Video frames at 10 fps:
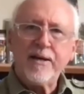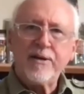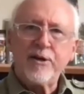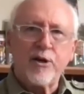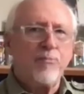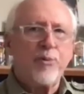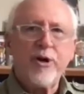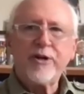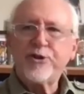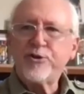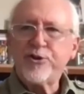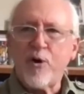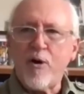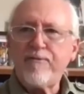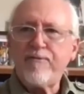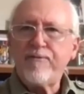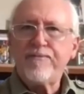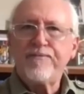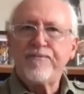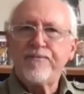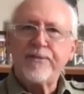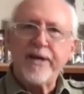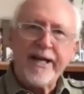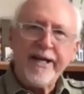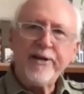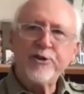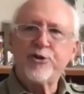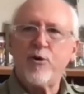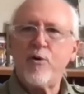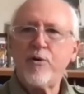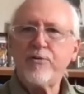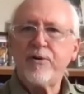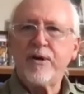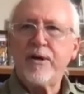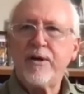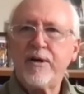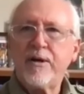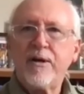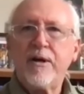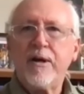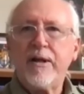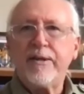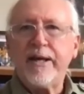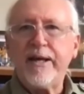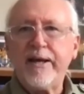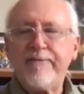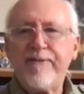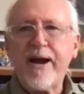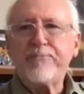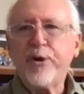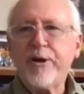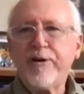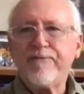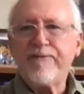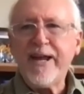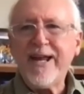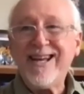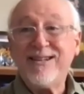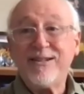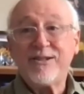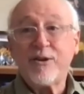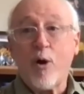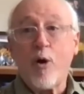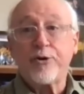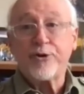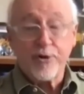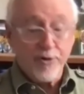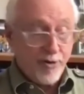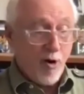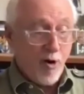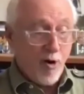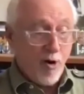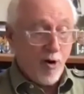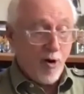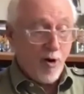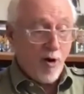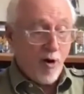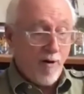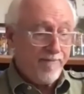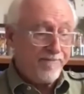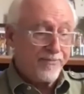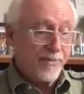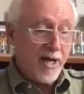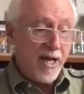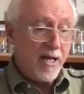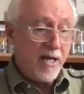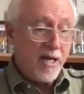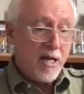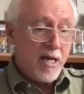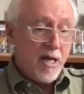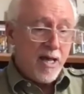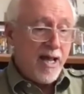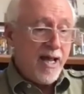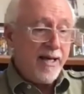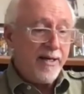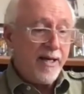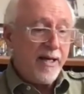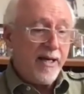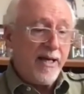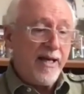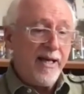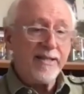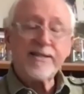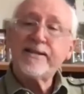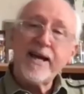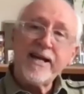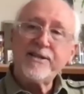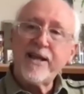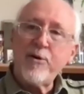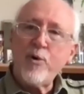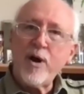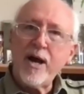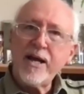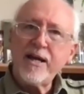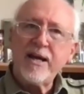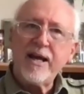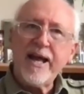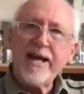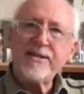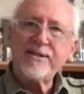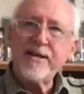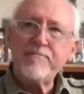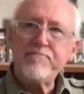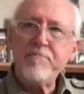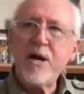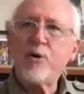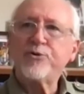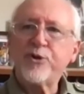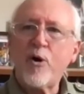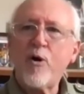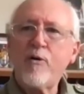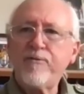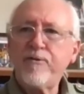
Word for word: the compressor's off, the heater's on, the evaporator fans are turned off. Okay. And it stays that way as it melts off